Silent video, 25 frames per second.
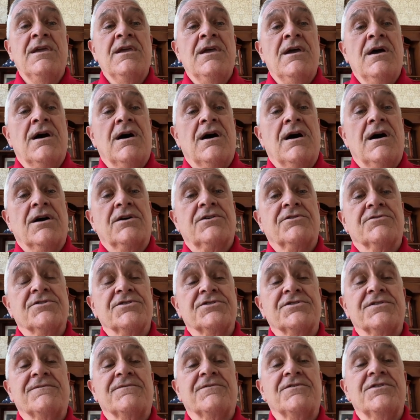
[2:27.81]
Uh,
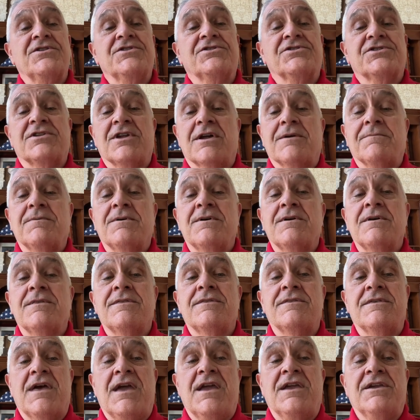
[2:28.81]
Christopher Eastep,
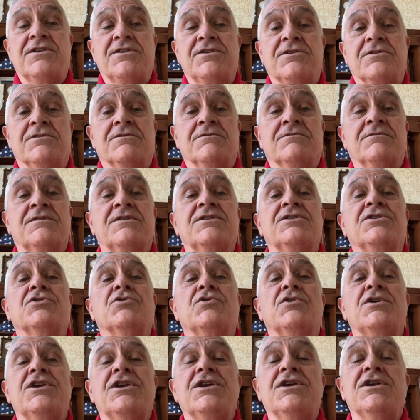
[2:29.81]
thank you. You
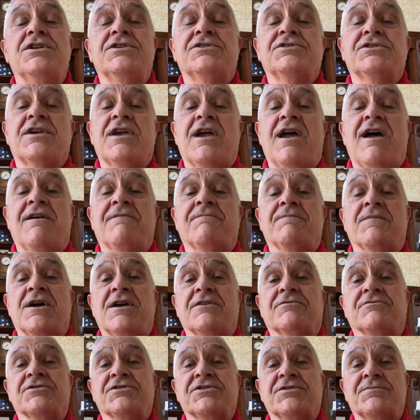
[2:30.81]
each have my
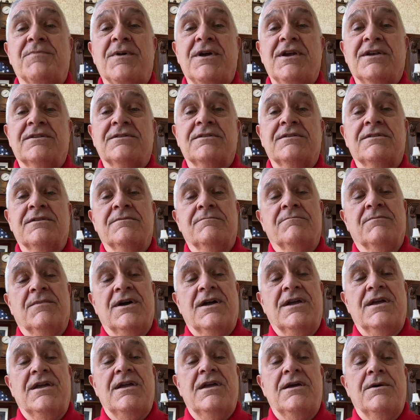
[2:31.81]
respect, my
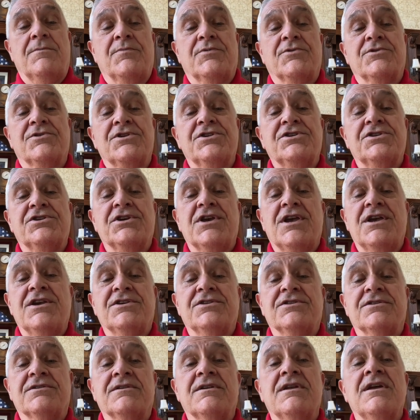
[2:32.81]

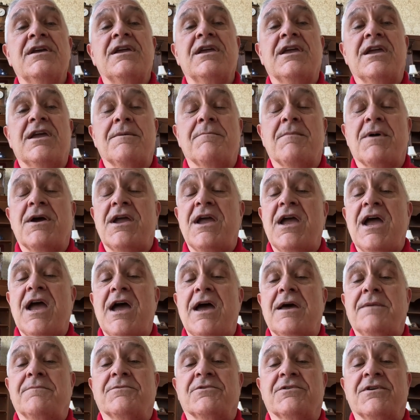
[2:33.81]
appreciation, and my
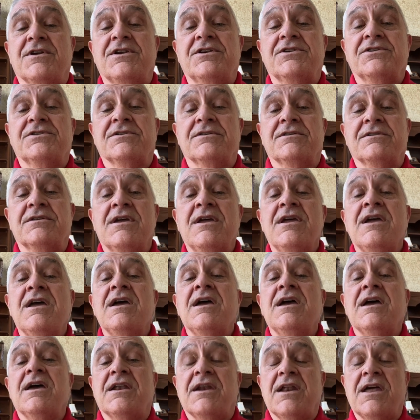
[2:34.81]
admiration,
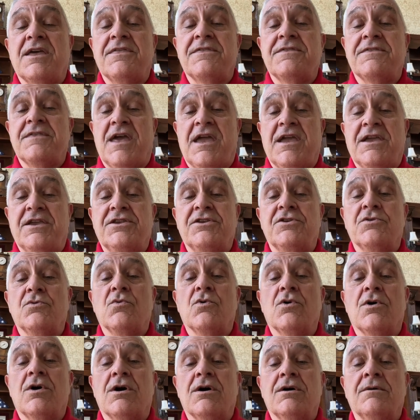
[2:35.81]
and I thank you
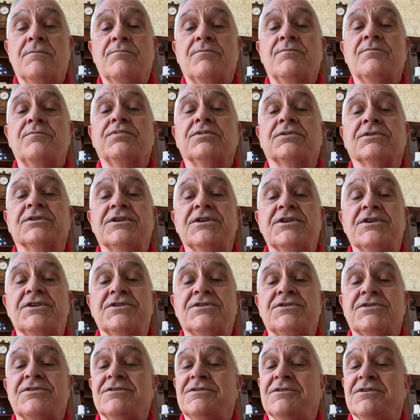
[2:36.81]
all.
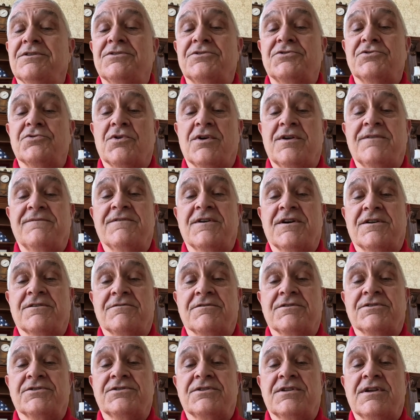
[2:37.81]
Please enjoy
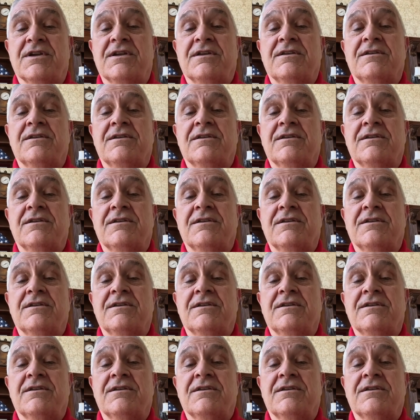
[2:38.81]
Veterans Day.